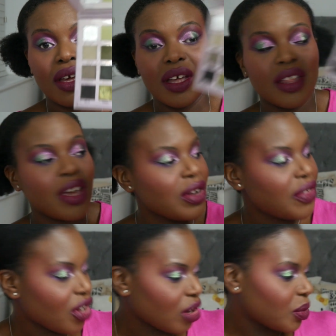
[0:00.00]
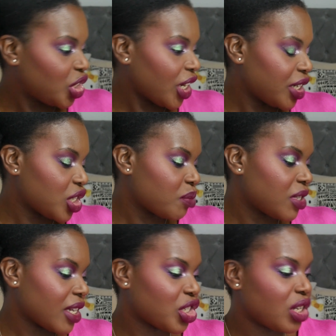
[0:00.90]
The only thing I would change is
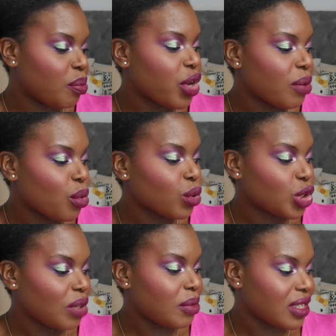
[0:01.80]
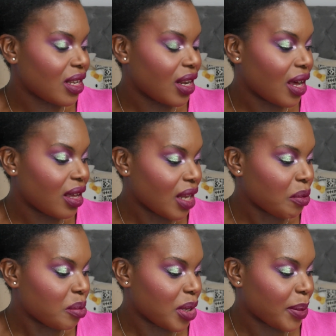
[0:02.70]
potentially putting more shimmers in there, and that
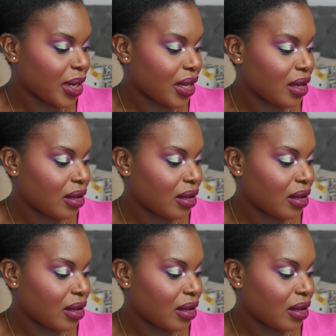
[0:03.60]
would be my